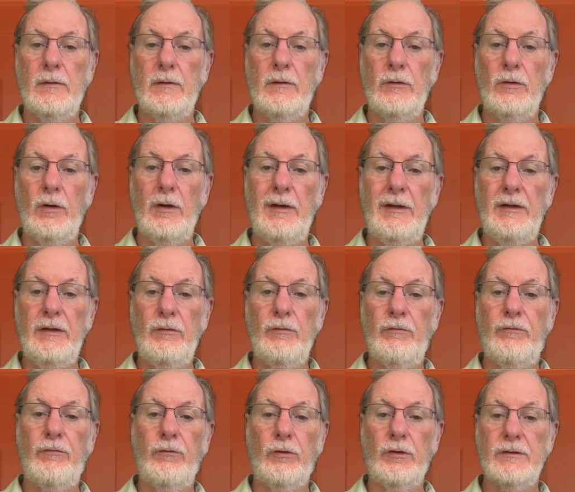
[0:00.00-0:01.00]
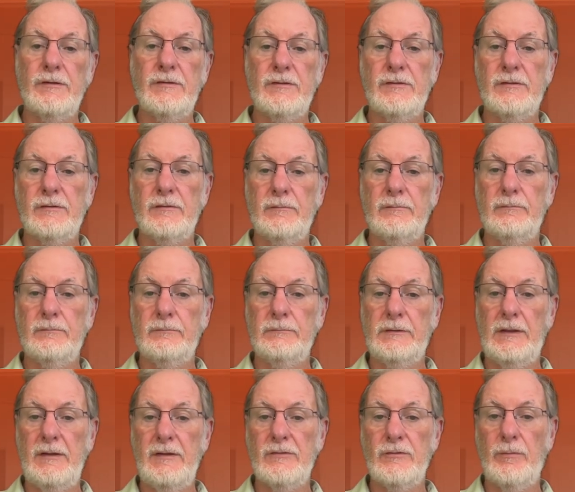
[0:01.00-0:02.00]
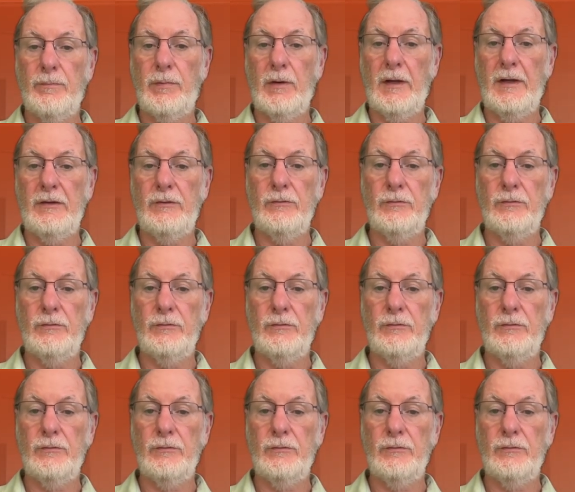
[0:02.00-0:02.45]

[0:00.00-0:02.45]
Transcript: the linear force that is applied